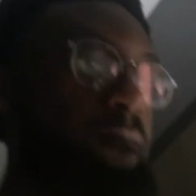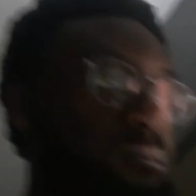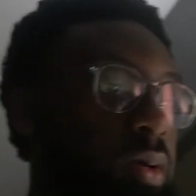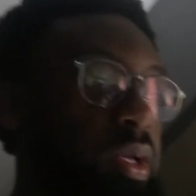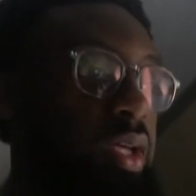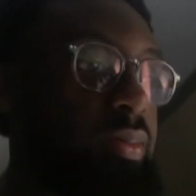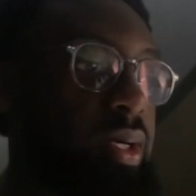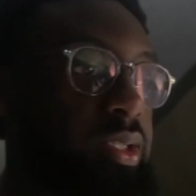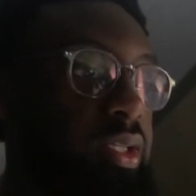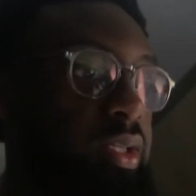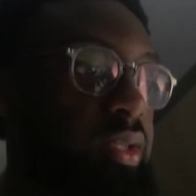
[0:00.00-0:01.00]
might head back
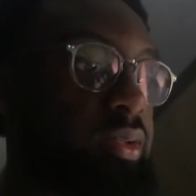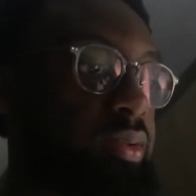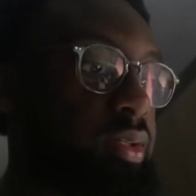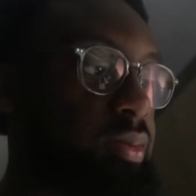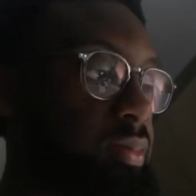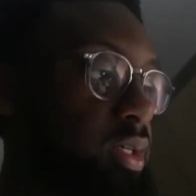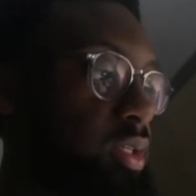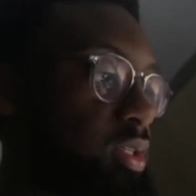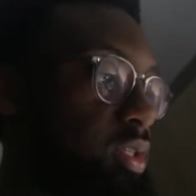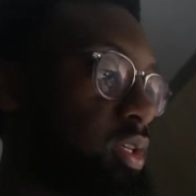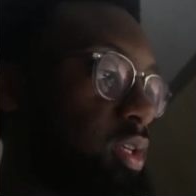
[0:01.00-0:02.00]
to the main
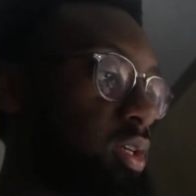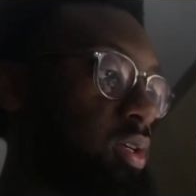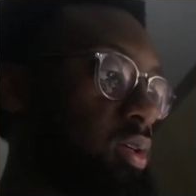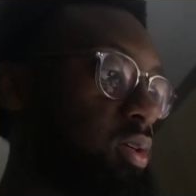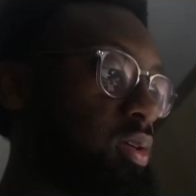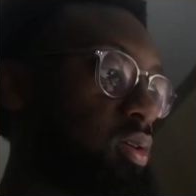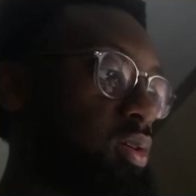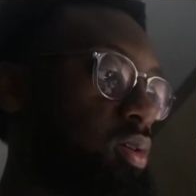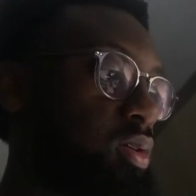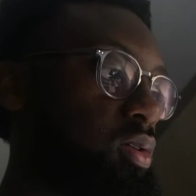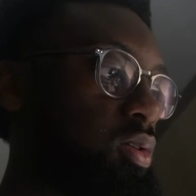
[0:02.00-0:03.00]
city
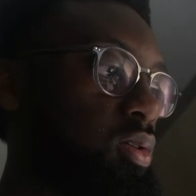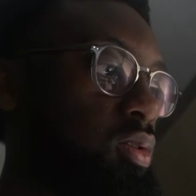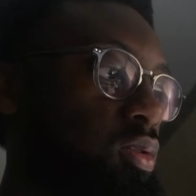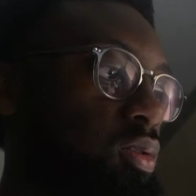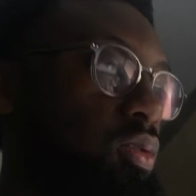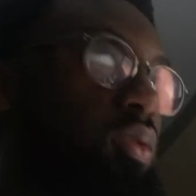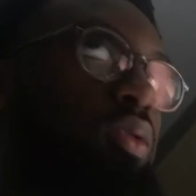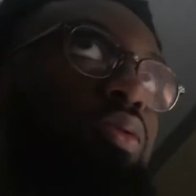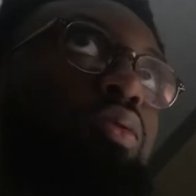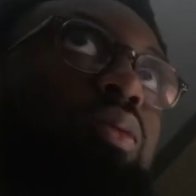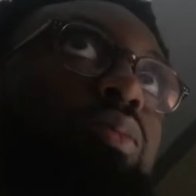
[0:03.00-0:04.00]

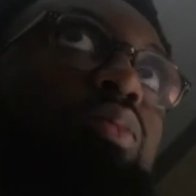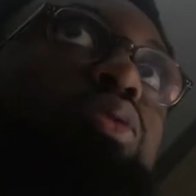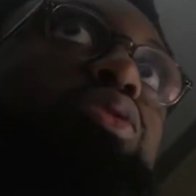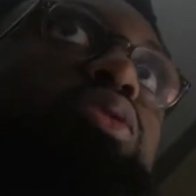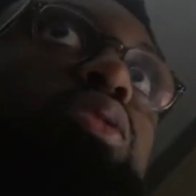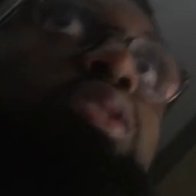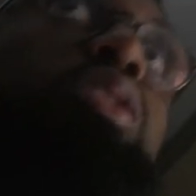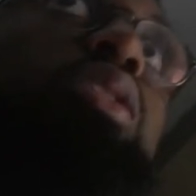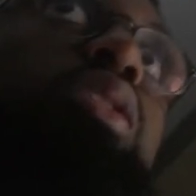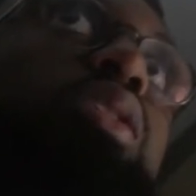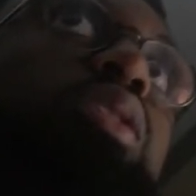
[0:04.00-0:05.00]
from which
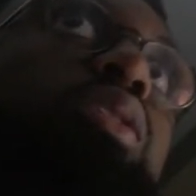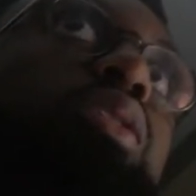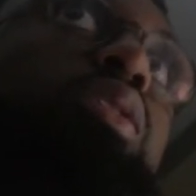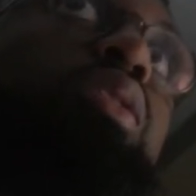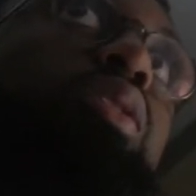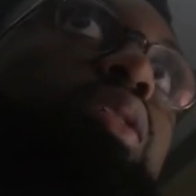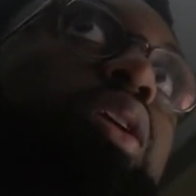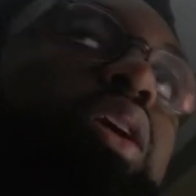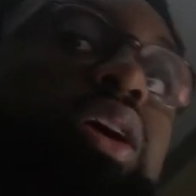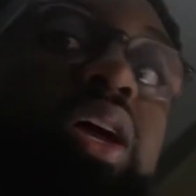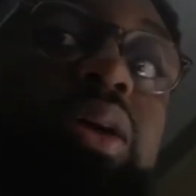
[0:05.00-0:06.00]
I
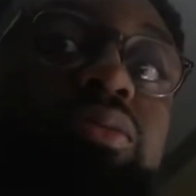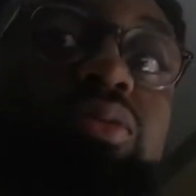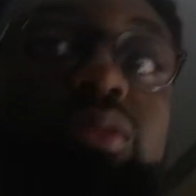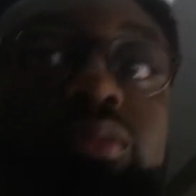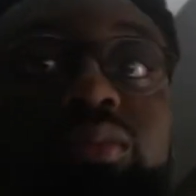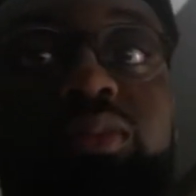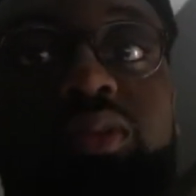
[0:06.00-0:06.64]
came from.